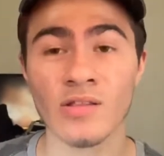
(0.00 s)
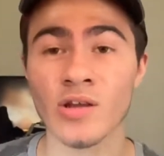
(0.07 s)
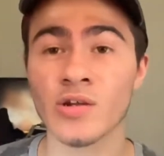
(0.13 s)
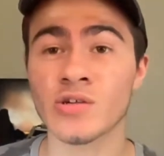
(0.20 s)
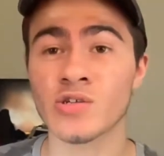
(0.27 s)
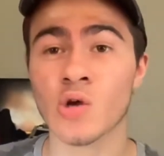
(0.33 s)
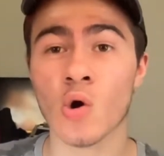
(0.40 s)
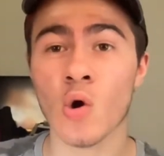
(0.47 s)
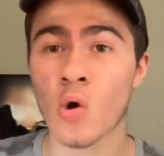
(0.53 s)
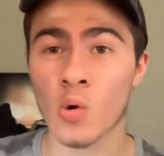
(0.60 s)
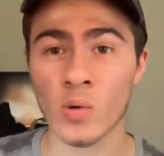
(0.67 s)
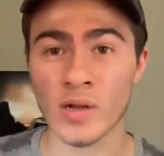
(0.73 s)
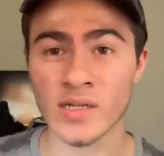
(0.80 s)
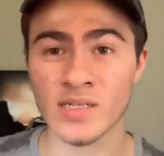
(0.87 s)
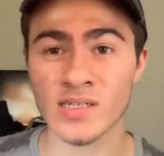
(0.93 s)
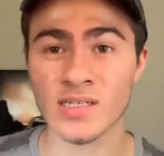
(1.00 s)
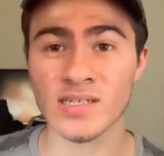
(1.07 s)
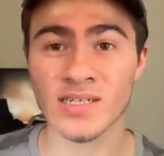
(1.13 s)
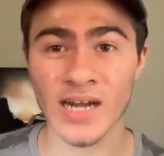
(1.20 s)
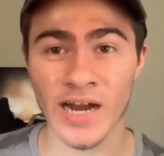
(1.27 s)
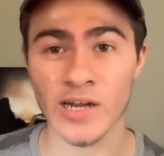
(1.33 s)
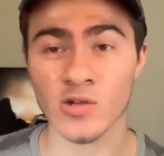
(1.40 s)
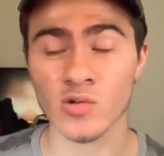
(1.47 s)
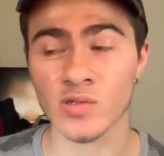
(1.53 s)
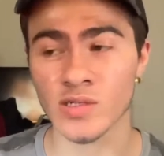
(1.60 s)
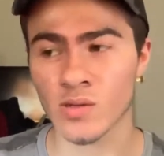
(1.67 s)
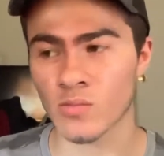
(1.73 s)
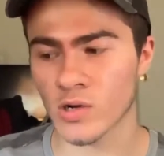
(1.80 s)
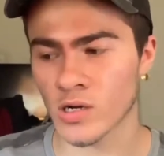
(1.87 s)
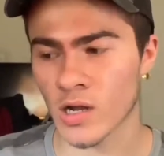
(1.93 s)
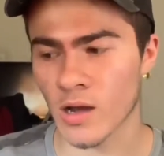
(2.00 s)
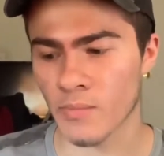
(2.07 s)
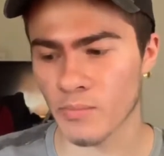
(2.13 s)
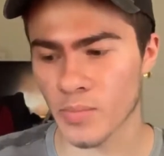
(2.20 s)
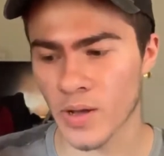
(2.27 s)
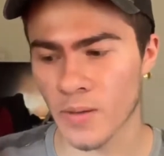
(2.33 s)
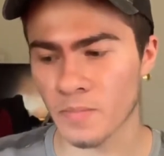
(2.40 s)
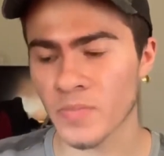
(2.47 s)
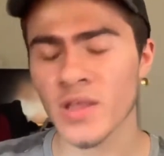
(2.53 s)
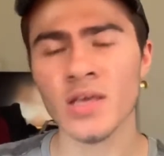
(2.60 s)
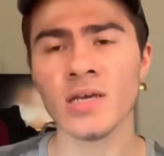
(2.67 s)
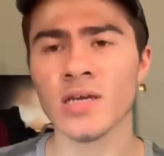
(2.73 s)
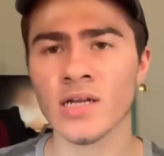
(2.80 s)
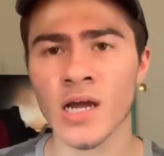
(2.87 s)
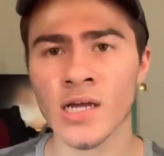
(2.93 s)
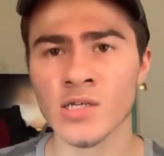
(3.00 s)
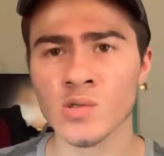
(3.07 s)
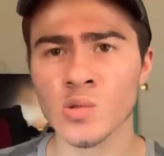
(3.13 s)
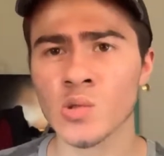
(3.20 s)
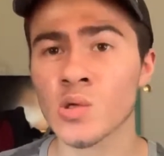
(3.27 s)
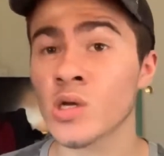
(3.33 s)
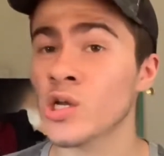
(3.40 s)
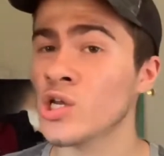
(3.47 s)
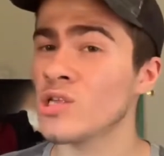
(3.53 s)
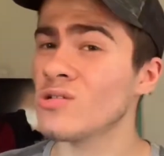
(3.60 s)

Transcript: There's always titles and whatnot, but in high school,